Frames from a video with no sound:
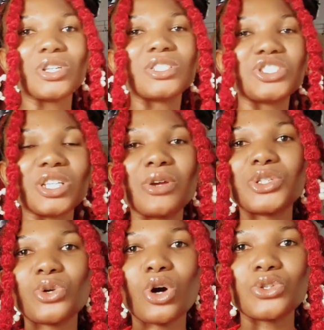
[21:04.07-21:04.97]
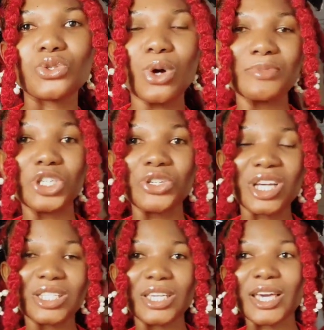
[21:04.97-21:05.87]
put on the generator, so I'm sure you
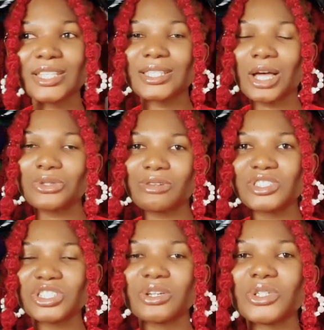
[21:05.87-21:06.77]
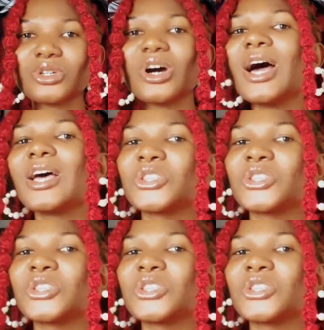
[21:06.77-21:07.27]
can hear the sounds of the generator.